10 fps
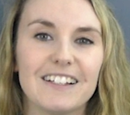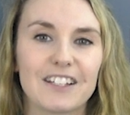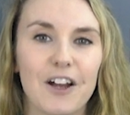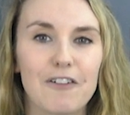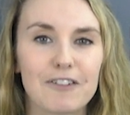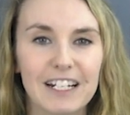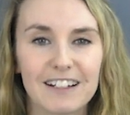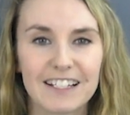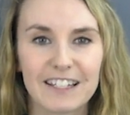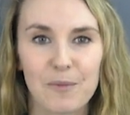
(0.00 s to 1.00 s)
So a really
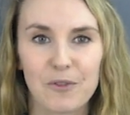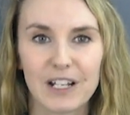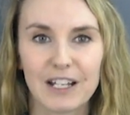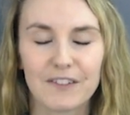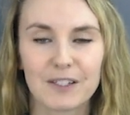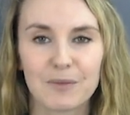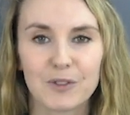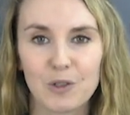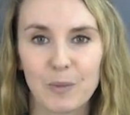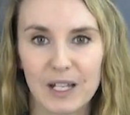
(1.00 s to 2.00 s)
nice summary of some
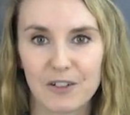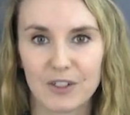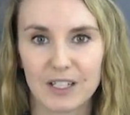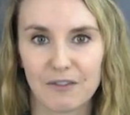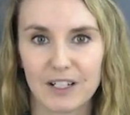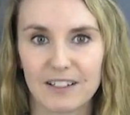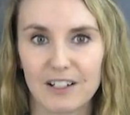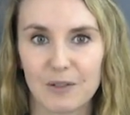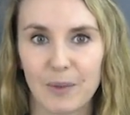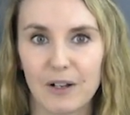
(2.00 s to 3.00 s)
super interesting
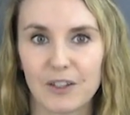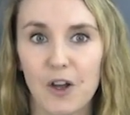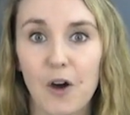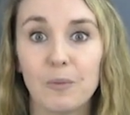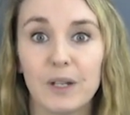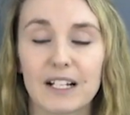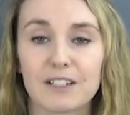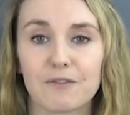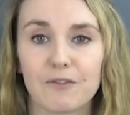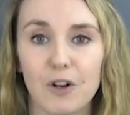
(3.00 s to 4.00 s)
research about the
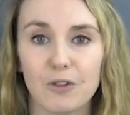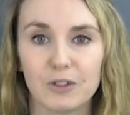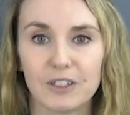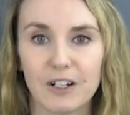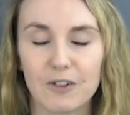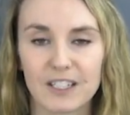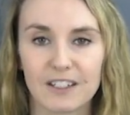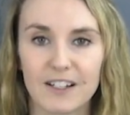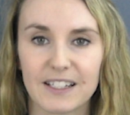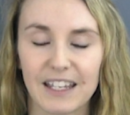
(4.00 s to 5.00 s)
complex role that
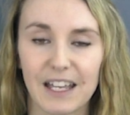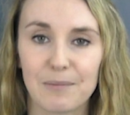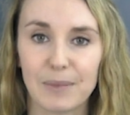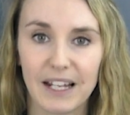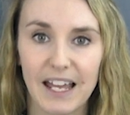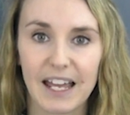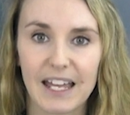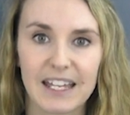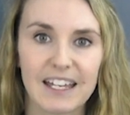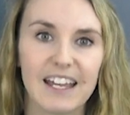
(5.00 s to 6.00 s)
oxytocin can
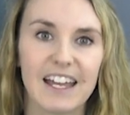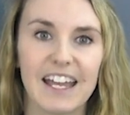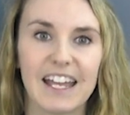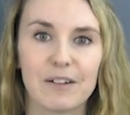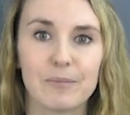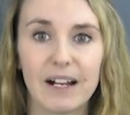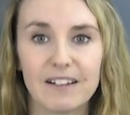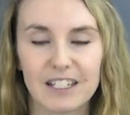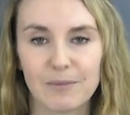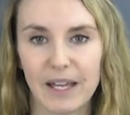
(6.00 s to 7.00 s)
play in
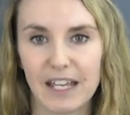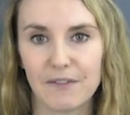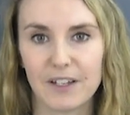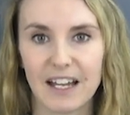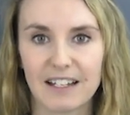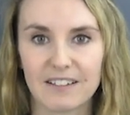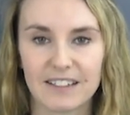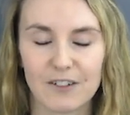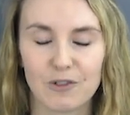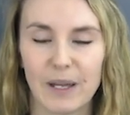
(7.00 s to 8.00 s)
parenting behavior and
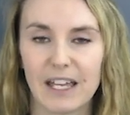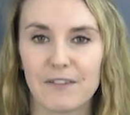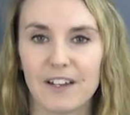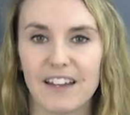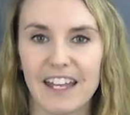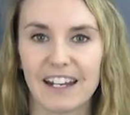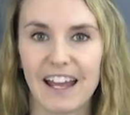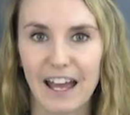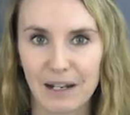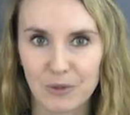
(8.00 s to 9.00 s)
sexual behavior in
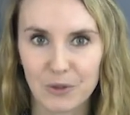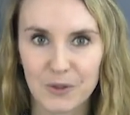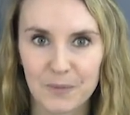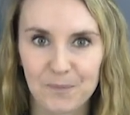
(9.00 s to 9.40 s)
animals.